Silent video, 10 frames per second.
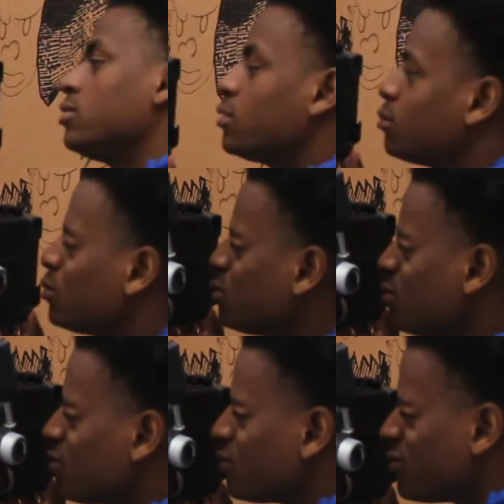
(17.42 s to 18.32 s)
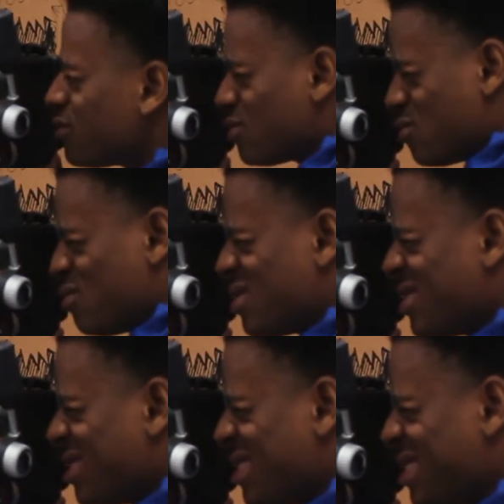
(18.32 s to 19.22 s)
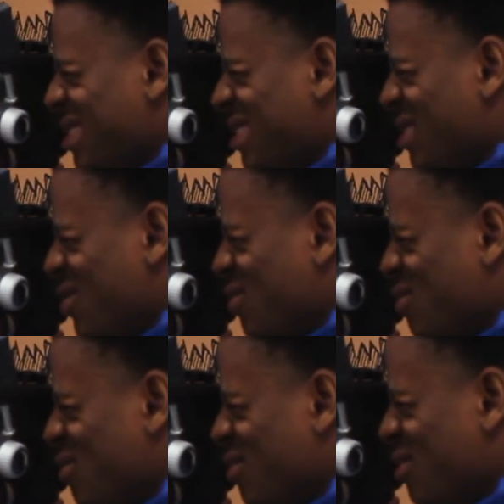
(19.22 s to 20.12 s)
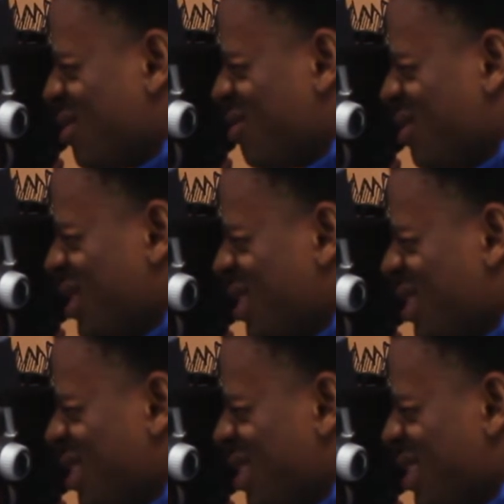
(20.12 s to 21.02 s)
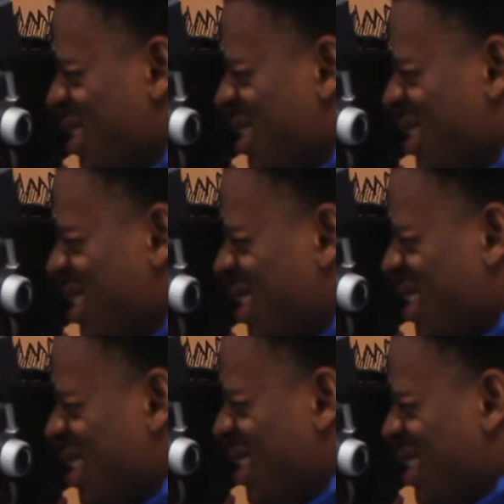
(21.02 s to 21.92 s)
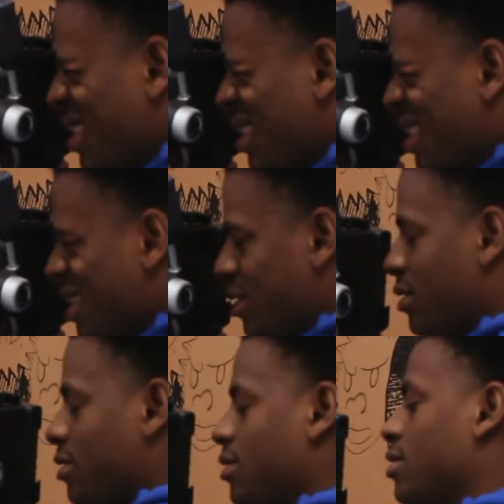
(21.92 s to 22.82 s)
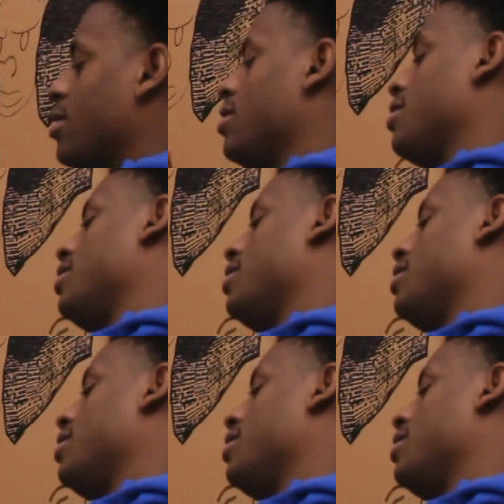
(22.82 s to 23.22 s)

Move. One, two, three. Hi, I'm Alfred Rosa